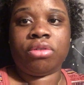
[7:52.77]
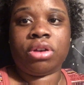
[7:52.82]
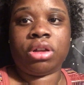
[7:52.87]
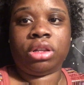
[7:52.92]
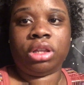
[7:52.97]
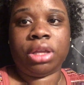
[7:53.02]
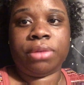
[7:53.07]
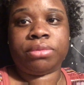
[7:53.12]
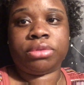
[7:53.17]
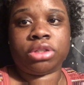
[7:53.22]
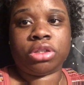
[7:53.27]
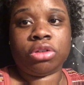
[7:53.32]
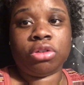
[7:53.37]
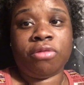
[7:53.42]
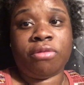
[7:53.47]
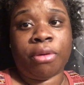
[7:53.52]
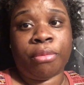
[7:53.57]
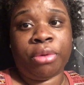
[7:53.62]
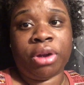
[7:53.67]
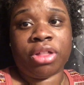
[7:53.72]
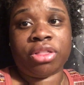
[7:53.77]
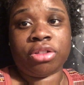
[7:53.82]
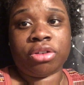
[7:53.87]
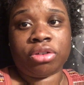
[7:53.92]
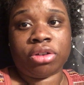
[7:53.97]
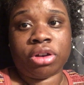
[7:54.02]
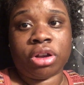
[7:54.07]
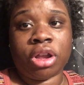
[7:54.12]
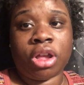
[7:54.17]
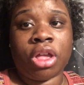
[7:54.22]
clips to my
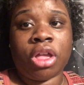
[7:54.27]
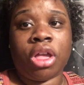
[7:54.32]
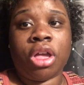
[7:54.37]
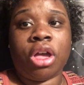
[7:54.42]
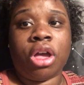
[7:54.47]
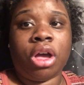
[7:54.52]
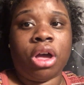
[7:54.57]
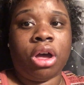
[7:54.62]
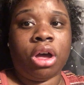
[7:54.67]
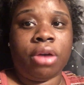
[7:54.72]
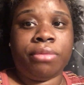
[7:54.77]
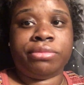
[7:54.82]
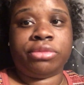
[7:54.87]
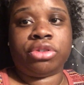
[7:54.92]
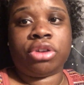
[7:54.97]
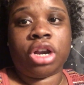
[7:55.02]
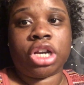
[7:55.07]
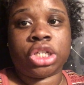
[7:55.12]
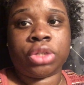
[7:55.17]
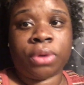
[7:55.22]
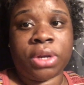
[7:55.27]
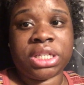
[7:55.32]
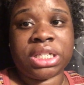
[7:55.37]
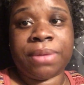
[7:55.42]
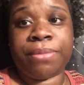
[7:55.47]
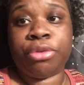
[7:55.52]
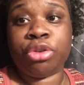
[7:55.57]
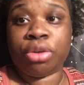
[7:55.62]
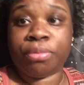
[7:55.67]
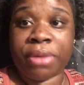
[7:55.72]
brother um, graduation.
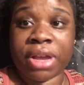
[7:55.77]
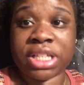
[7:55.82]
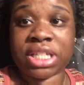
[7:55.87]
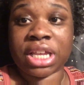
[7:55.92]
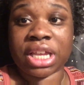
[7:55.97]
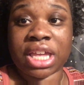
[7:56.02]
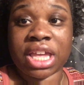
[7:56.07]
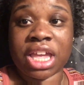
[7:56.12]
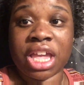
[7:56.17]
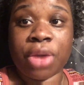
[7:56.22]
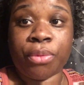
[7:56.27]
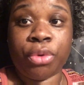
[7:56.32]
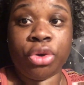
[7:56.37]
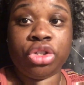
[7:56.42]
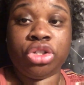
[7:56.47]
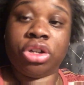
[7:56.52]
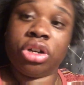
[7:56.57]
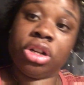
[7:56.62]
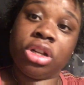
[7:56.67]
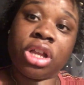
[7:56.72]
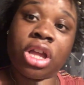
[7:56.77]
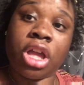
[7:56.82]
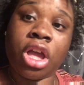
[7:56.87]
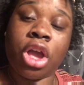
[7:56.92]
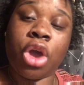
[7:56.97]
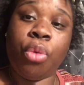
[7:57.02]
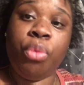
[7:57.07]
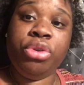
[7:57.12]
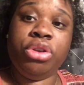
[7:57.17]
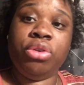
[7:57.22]
I'm gonna do the best I can. We're trying. To,
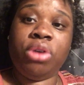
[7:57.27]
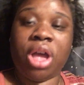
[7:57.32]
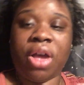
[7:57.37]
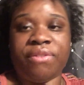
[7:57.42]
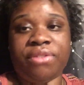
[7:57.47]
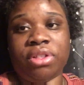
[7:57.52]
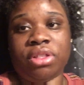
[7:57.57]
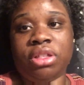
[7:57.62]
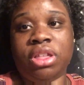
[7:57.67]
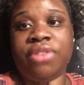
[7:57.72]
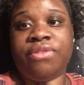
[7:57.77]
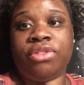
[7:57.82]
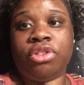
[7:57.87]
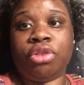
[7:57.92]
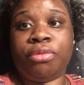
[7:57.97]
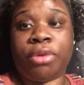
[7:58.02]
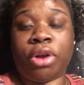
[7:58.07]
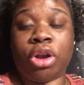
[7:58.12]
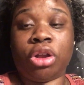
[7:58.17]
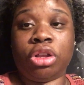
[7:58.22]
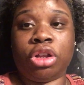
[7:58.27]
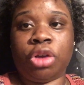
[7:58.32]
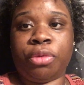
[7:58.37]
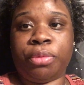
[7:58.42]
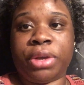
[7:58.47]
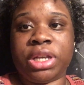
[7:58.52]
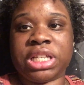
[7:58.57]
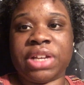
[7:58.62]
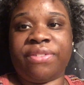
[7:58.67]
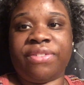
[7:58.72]
we do have to leave a little bit earlier
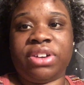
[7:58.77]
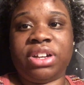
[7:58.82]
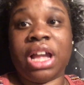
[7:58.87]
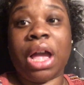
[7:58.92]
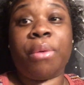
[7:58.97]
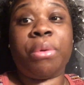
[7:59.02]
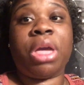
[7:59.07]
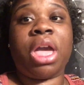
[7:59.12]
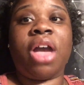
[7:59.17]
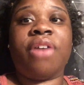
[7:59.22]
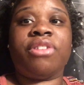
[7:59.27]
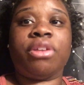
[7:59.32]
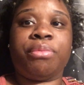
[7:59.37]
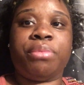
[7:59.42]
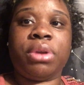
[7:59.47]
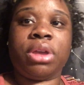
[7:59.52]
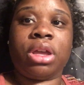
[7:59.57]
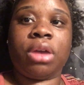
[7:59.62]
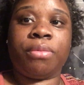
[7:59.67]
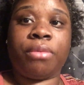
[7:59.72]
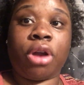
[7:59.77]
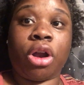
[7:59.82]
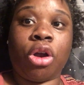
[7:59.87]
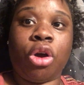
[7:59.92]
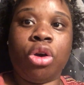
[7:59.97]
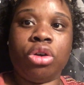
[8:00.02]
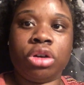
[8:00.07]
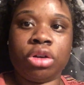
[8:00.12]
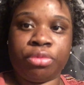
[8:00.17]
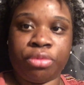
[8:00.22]
because I forgot we have to pick up our
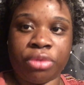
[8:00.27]
older